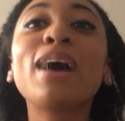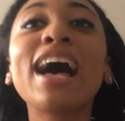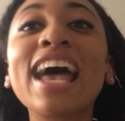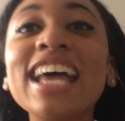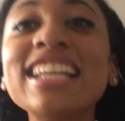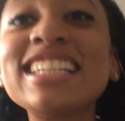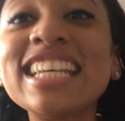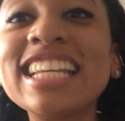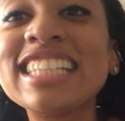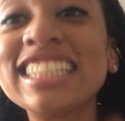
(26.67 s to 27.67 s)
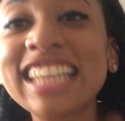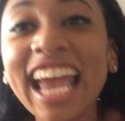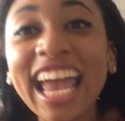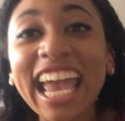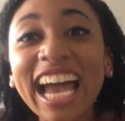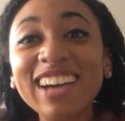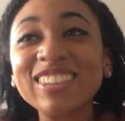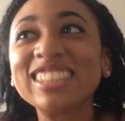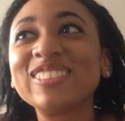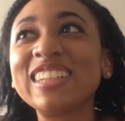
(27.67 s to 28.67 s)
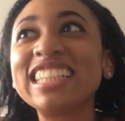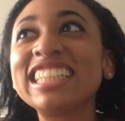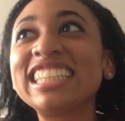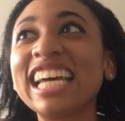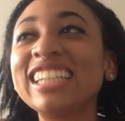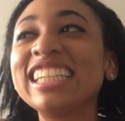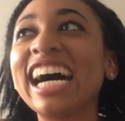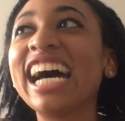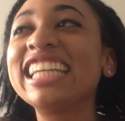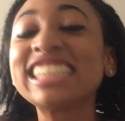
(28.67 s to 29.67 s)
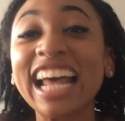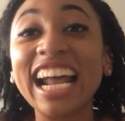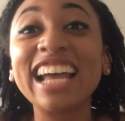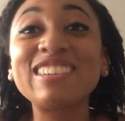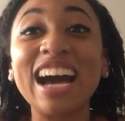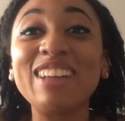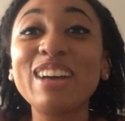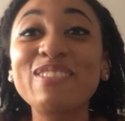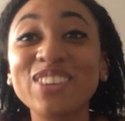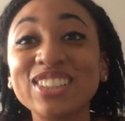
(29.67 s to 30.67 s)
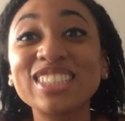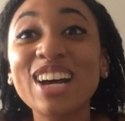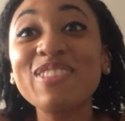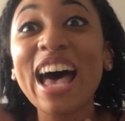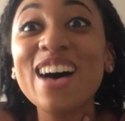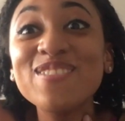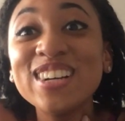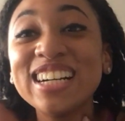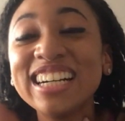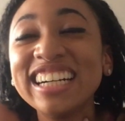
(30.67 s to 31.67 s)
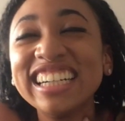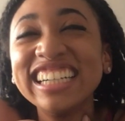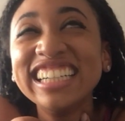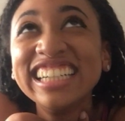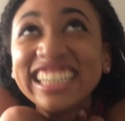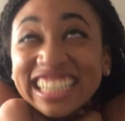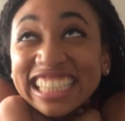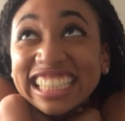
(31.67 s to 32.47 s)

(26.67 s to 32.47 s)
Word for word: but today I just wanted to tell you guys that I got my first job ever,